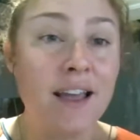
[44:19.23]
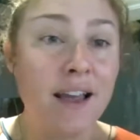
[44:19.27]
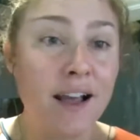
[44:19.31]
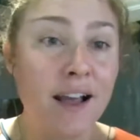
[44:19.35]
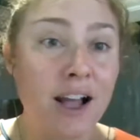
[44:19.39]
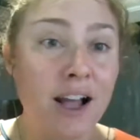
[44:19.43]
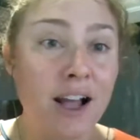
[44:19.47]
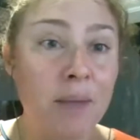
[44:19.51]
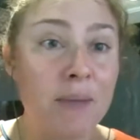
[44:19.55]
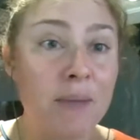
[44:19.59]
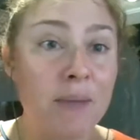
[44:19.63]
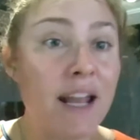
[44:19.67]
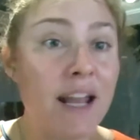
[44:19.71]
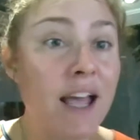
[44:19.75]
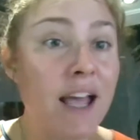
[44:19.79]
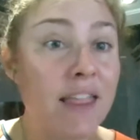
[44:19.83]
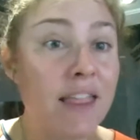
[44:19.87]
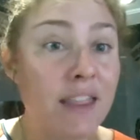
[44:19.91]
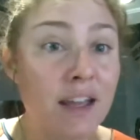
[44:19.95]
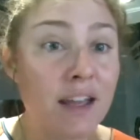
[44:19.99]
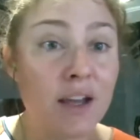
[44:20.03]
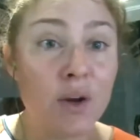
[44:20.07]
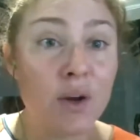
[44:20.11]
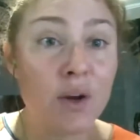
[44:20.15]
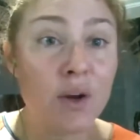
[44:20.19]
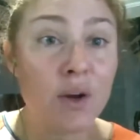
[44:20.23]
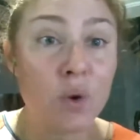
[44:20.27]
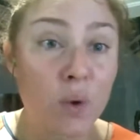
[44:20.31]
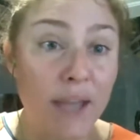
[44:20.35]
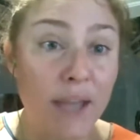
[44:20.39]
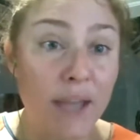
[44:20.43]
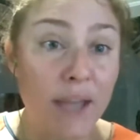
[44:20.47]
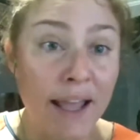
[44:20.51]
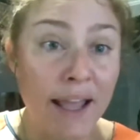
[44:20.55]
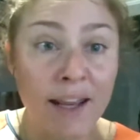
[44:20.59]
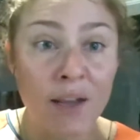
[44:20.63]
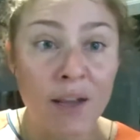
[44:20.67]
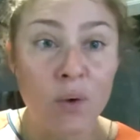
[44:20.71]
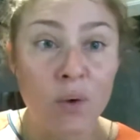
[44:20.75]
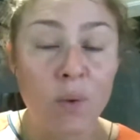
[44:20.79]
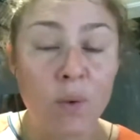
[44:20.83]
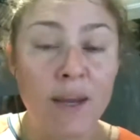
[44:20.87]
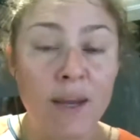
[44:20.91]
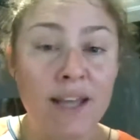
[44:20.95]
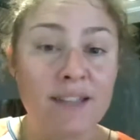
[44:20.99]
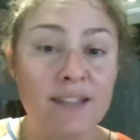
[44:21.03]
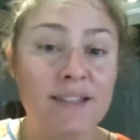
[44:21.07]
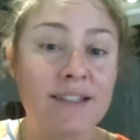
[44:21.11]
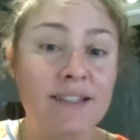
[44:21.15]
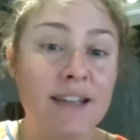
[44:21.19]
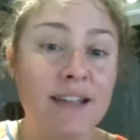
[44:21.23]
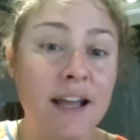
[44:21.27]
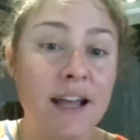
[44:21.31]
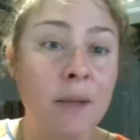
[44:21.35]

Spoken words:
and other organic waste.